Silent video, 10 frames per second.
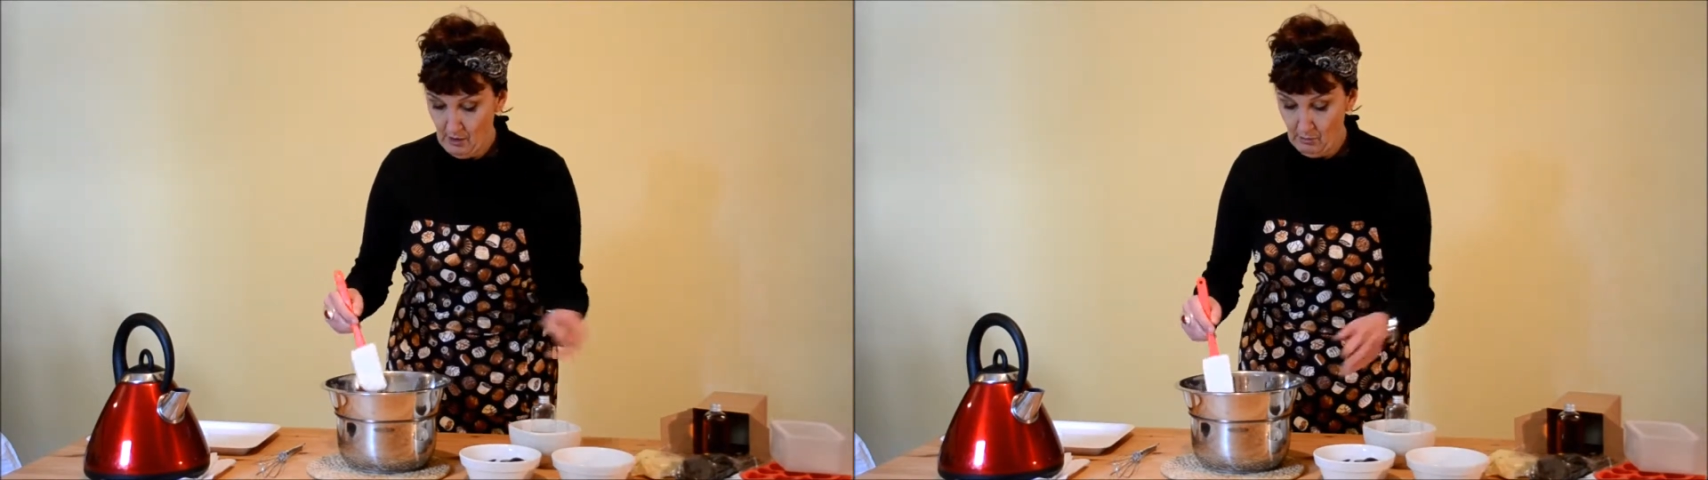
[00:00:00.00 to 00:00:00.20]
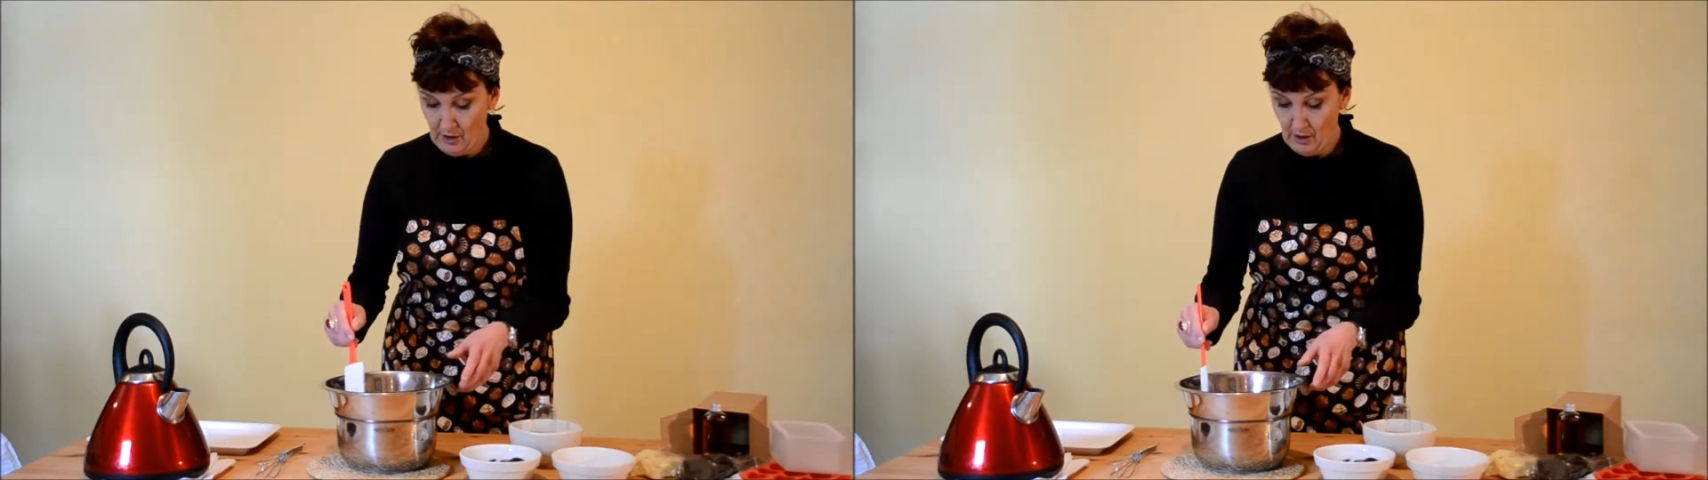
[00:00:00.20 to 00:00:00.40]

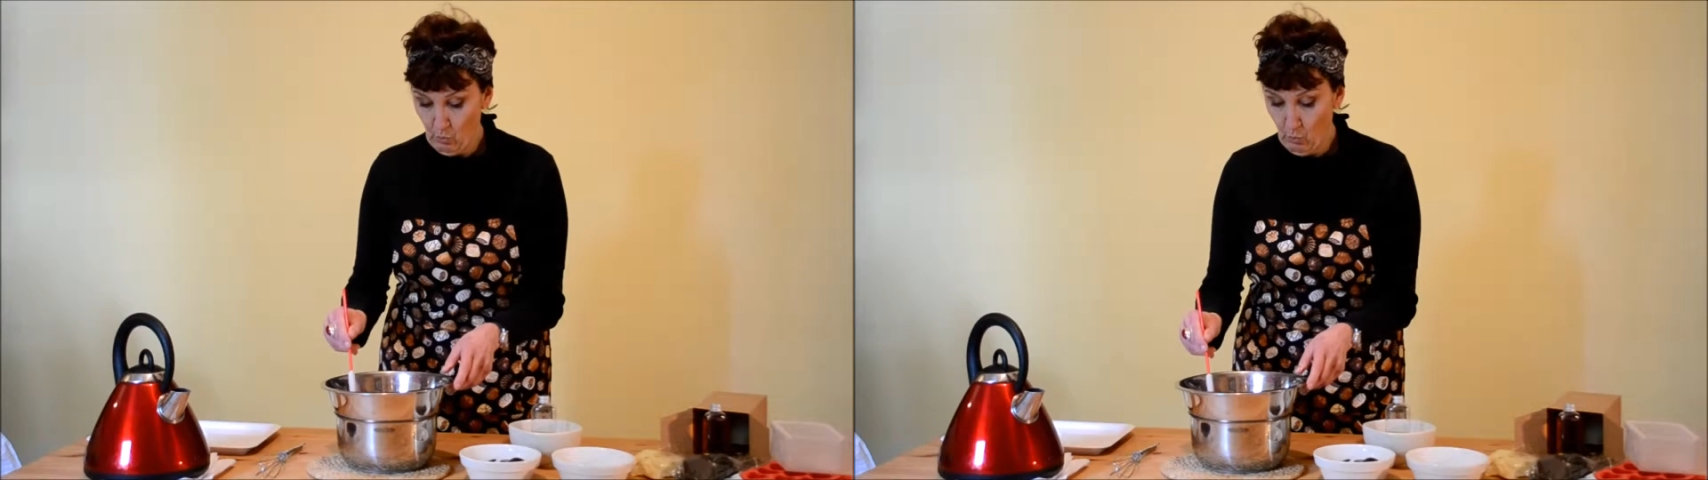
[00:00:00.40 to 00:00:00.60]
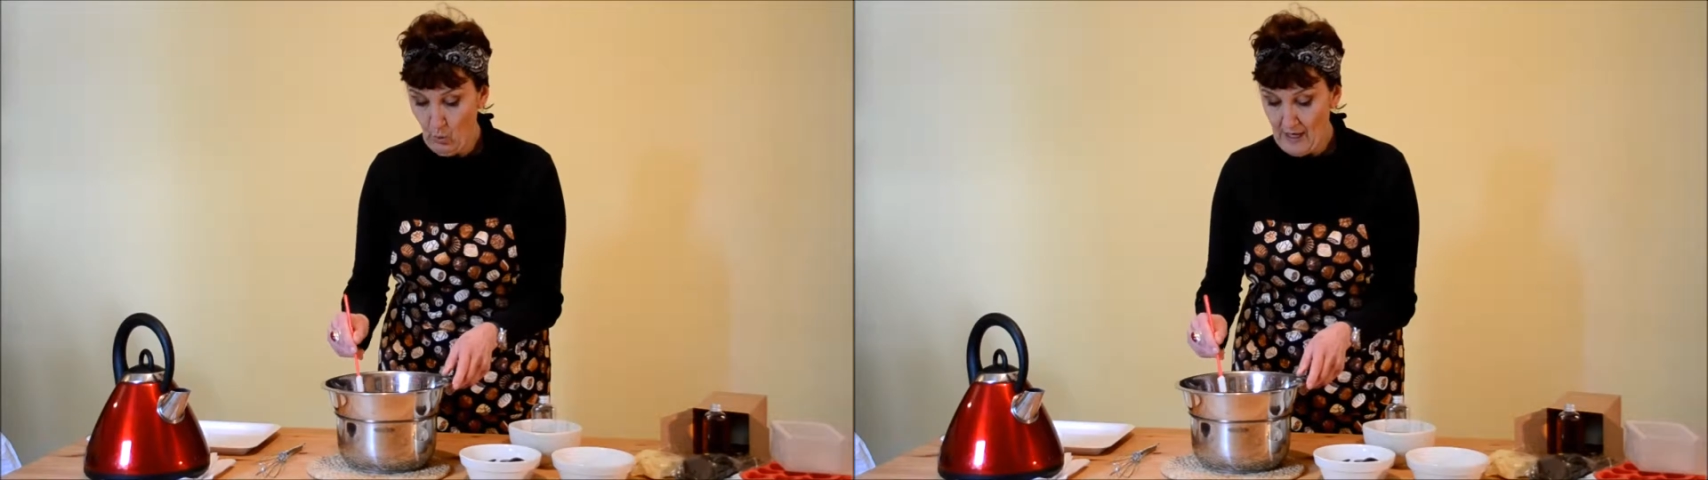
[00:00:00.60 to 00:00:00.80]
We're going
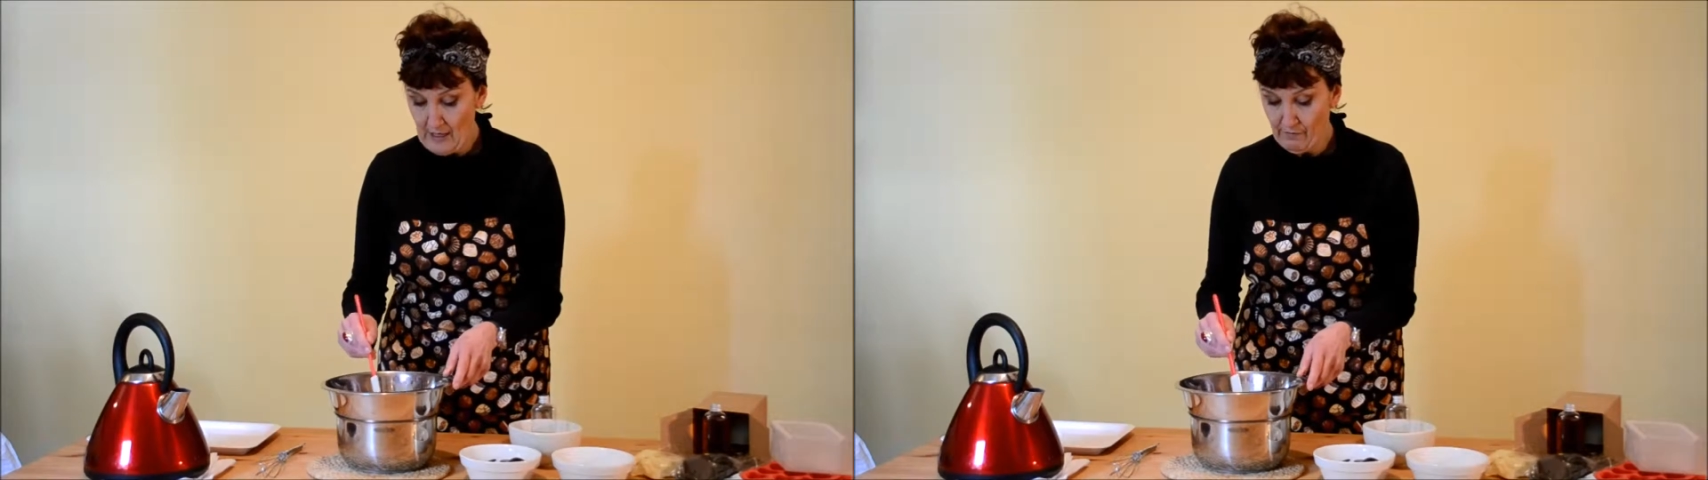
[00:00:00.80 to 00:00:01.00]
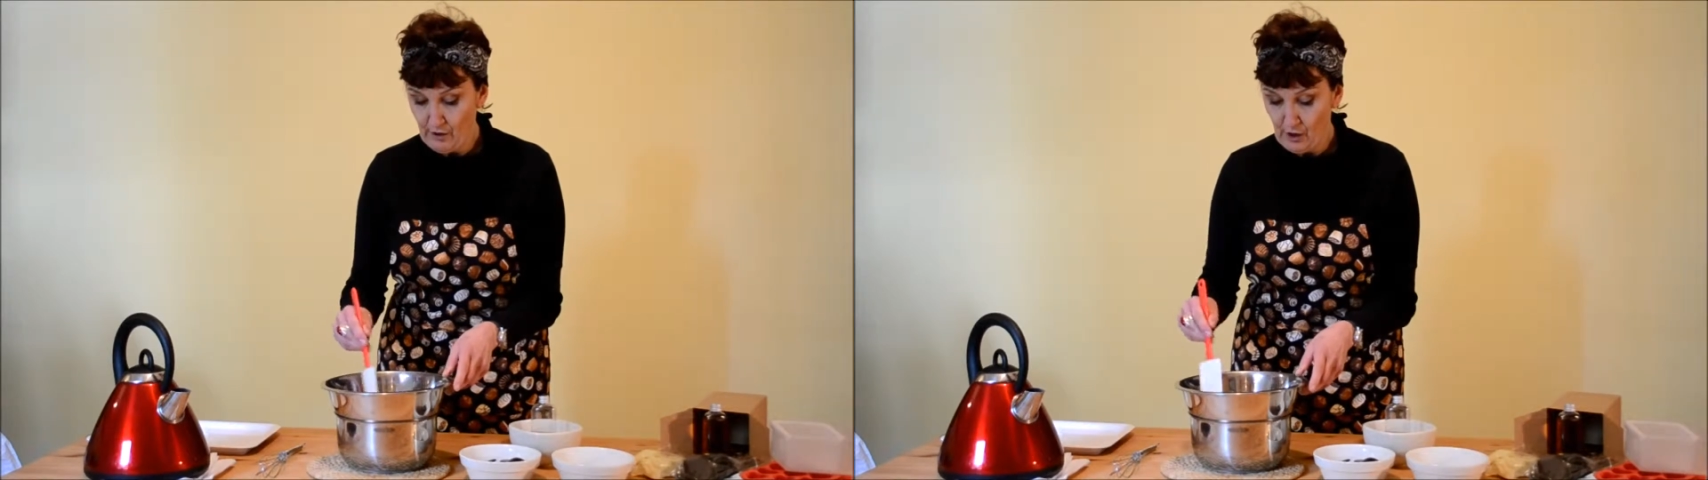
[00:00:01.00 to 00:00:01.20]
to wait for the